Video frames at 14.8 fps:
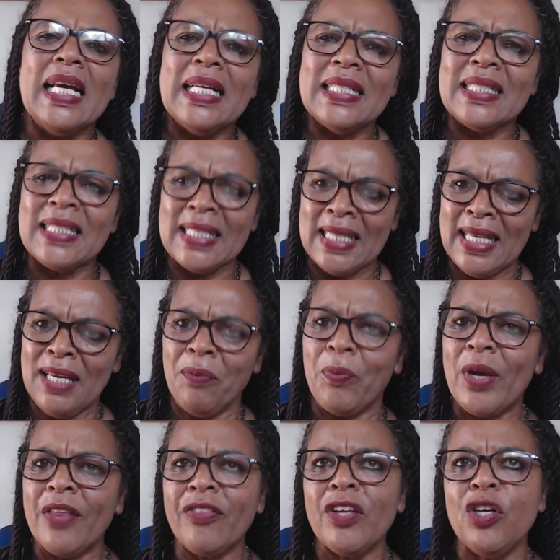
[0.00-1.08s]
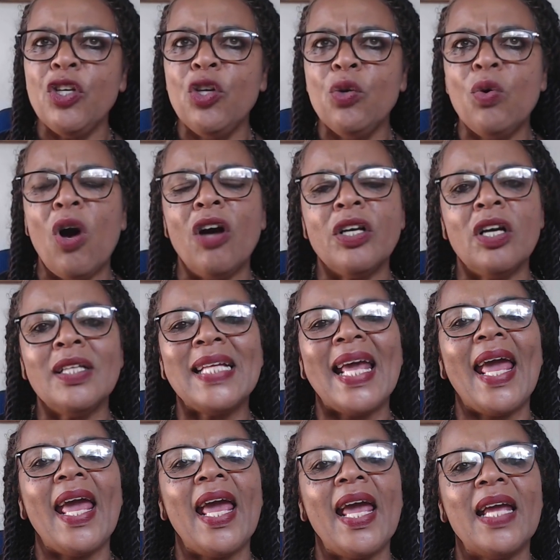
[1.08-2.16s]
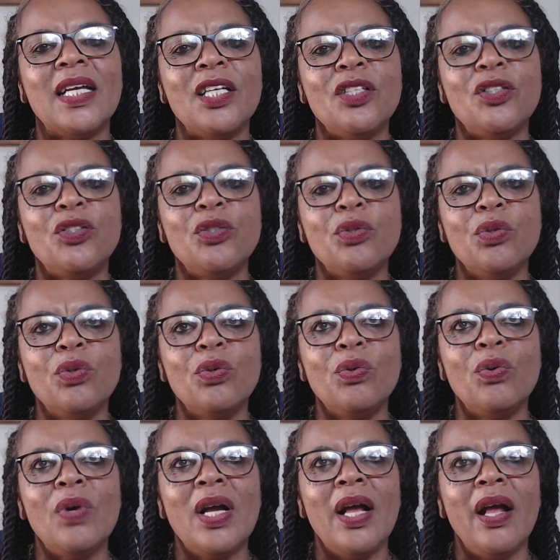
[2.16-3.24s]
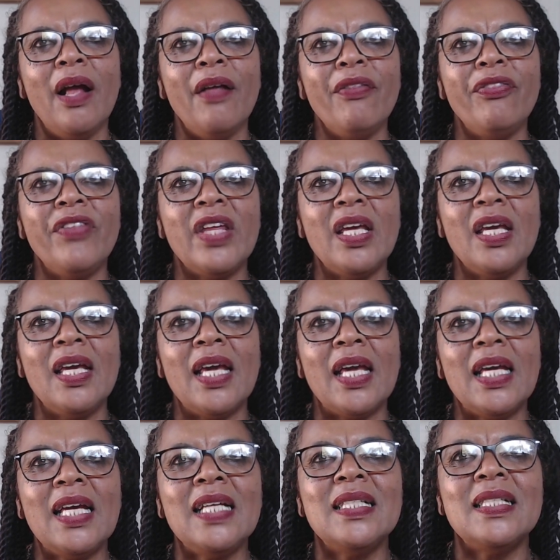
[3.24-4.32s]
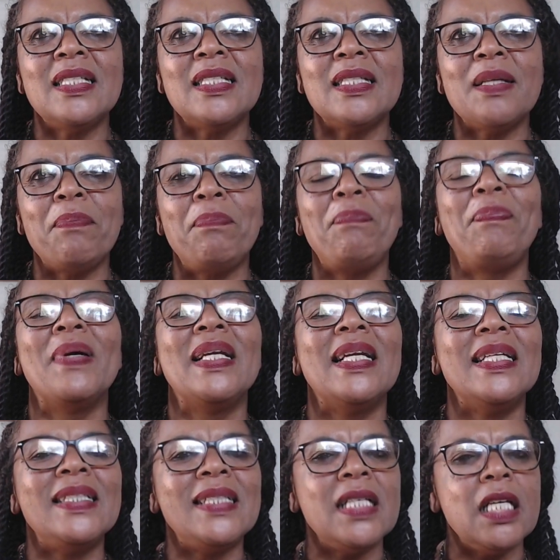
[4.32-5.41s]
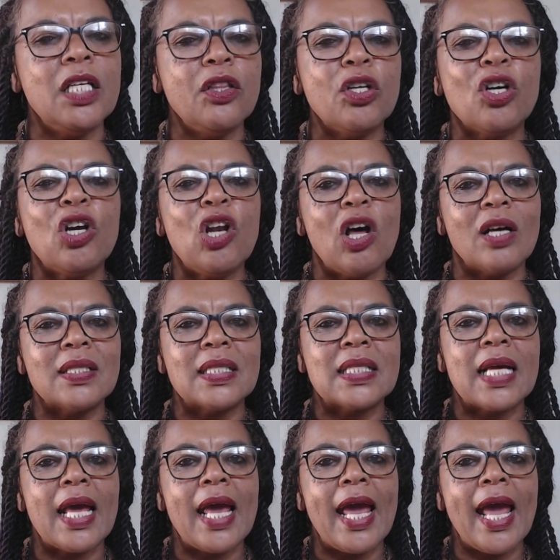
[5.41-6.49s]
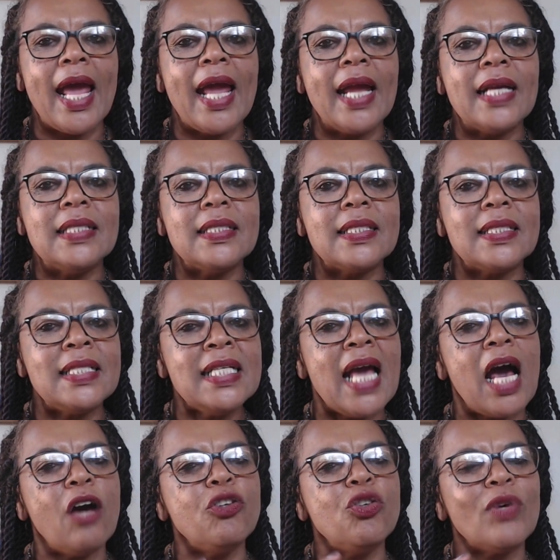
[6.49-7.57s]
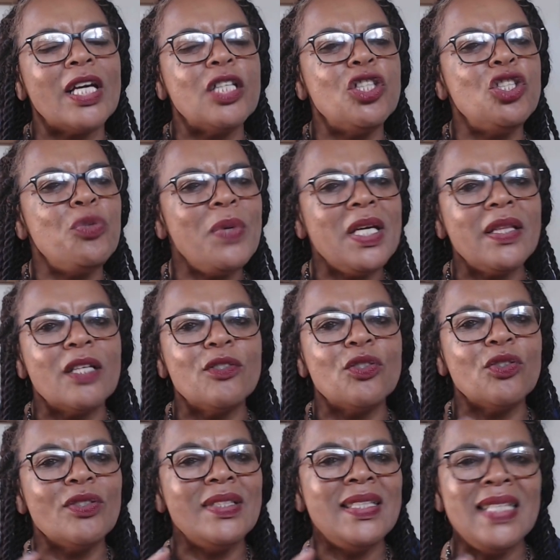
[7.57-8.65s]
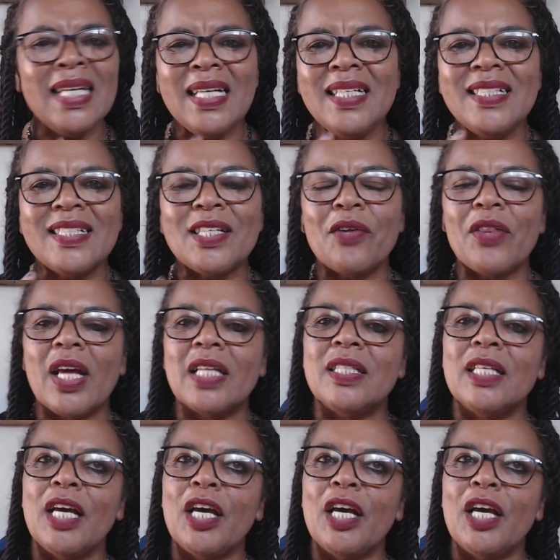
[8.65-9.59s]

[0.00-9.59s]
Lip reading: See whether you are not adding to the instability in the class, and see how you can tweak those routines so that